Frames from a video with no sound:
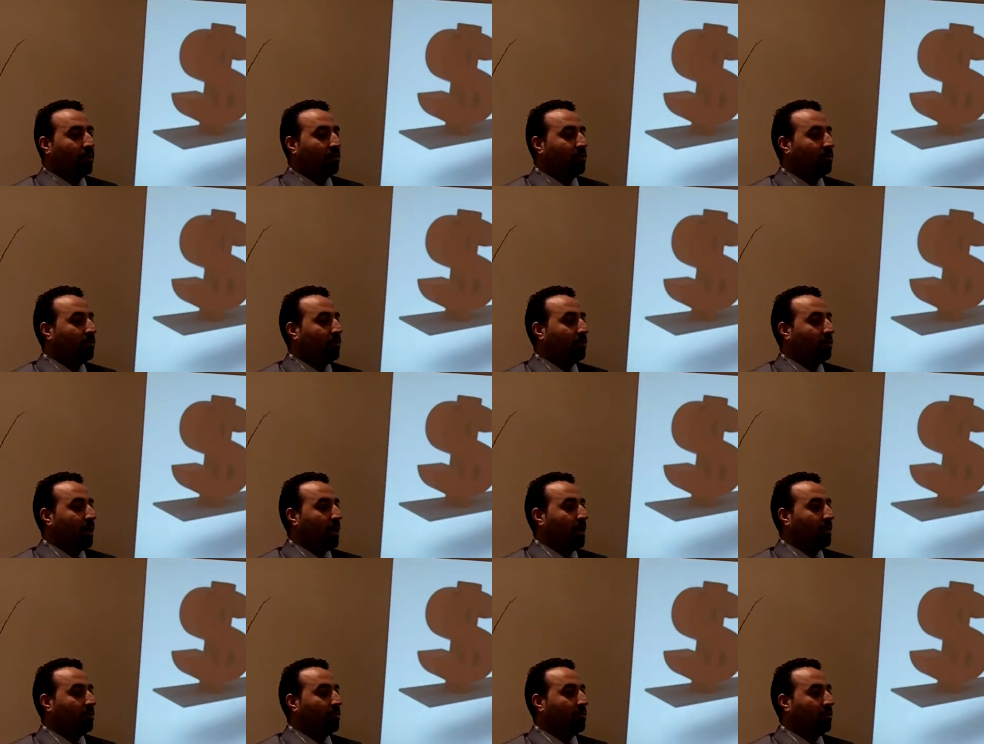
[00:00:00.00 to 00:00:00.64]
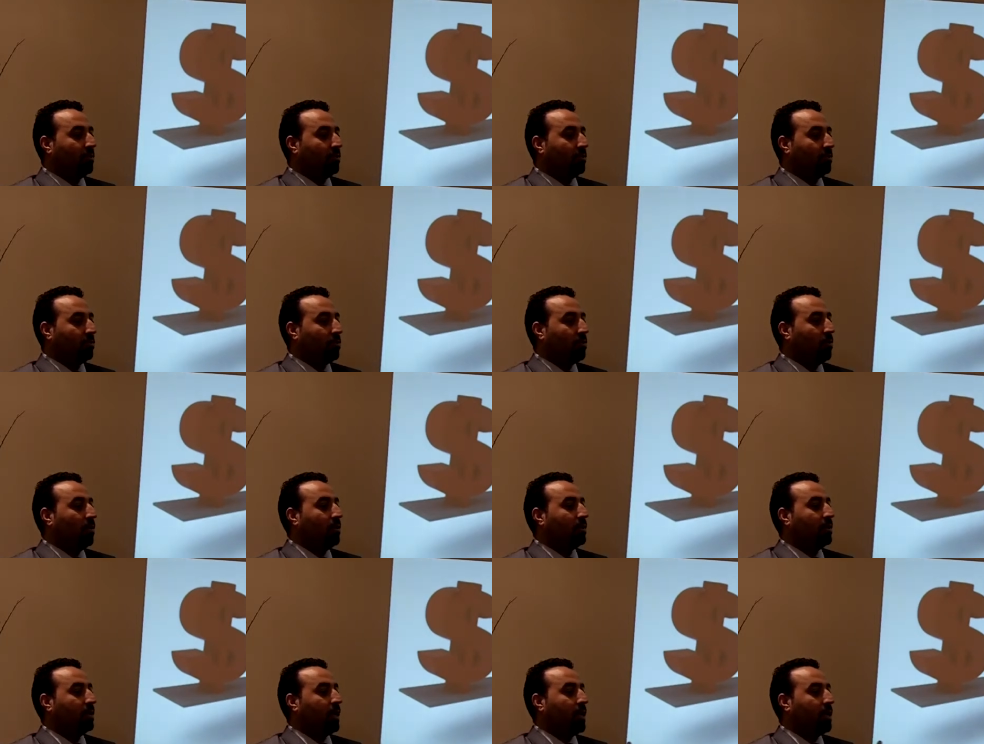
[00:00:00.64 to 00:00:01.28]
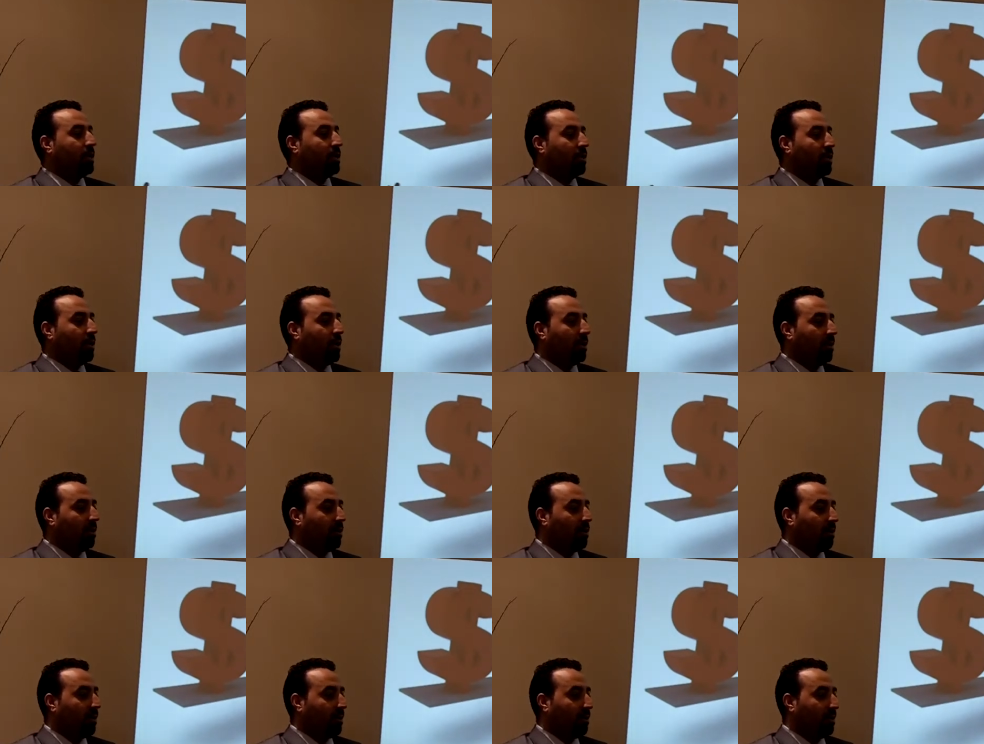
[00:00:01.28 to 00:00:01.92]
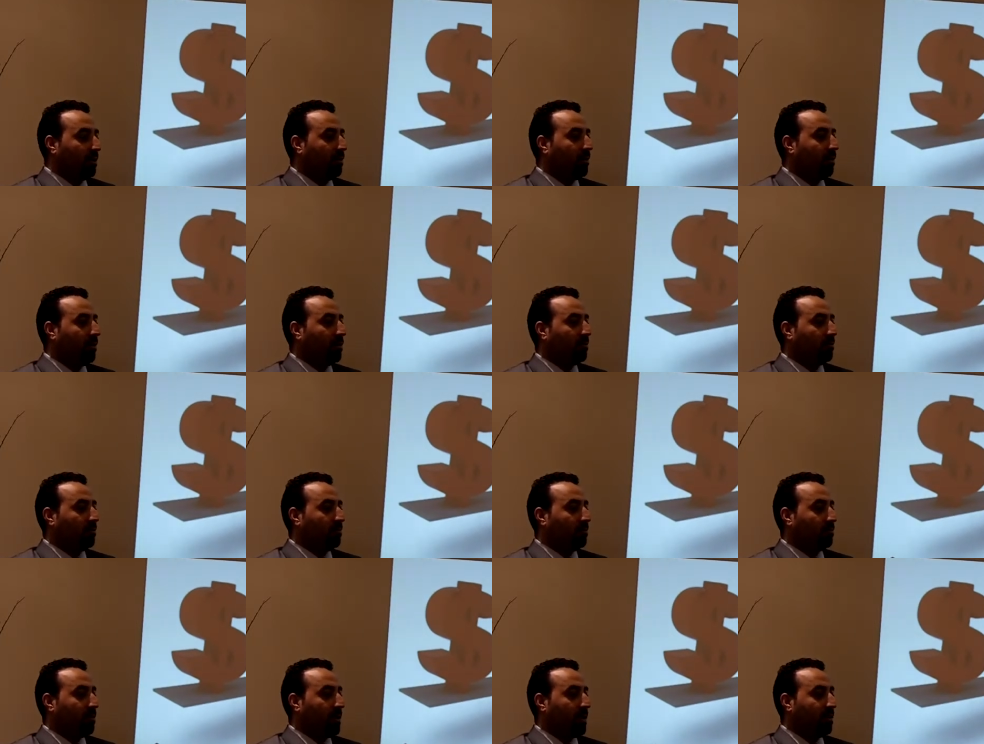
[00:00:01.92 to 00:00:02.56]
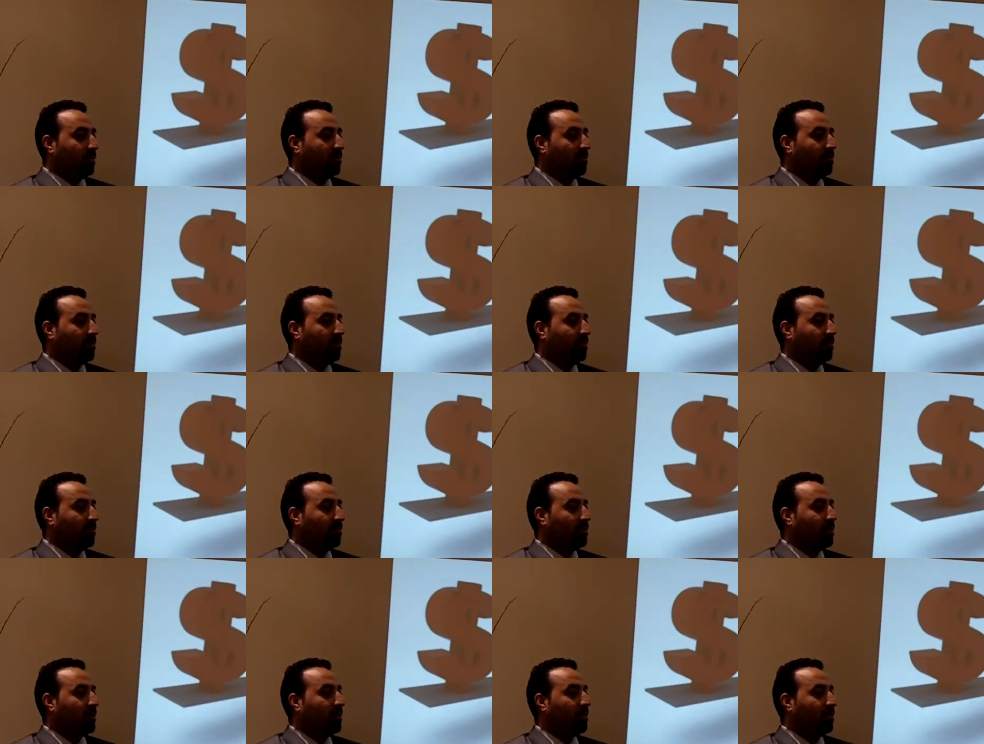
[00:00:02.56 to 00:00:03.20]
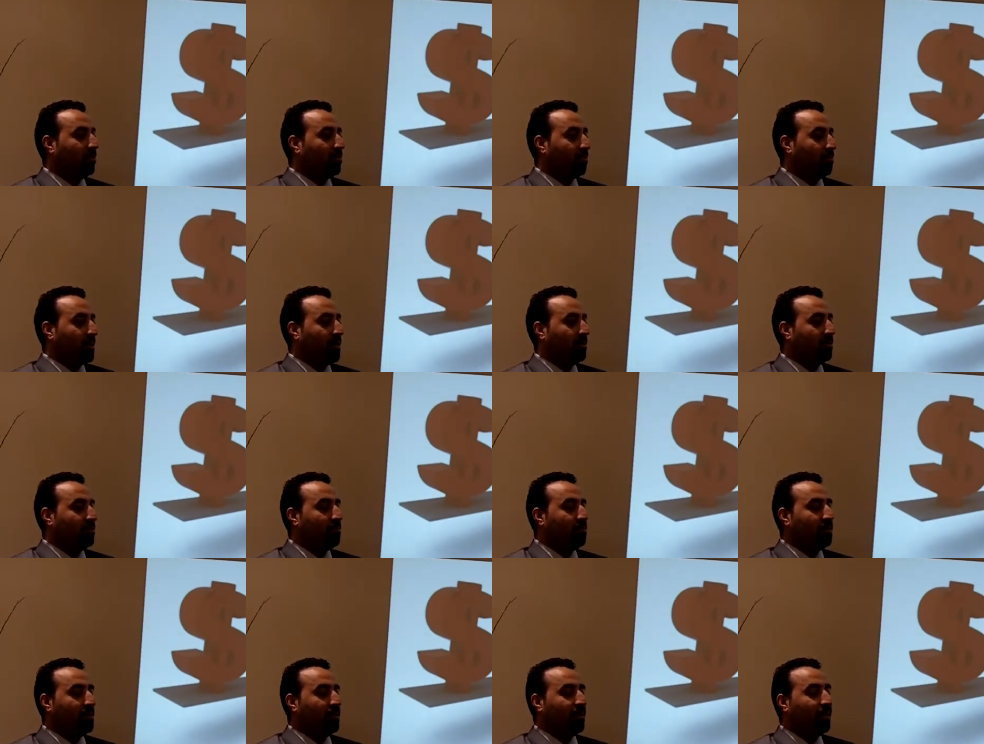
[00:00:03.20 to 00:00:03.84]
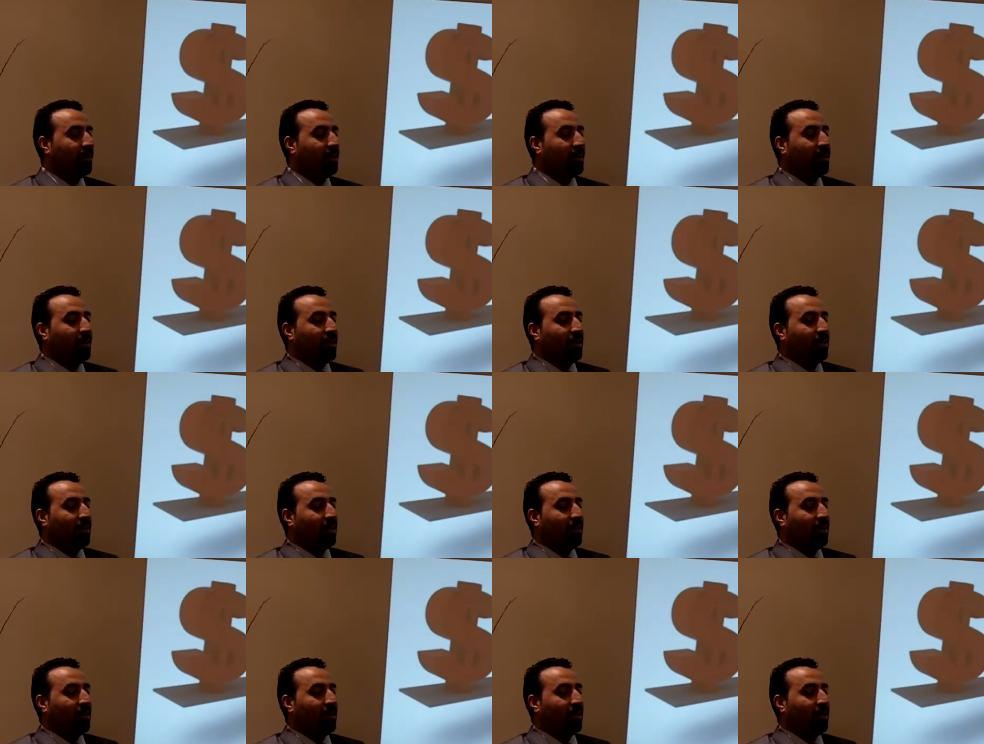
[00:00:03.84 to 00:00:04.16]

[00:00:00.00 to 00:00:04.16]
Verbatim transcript: as, as it is called, in-law, in-law's basement, suite or basement,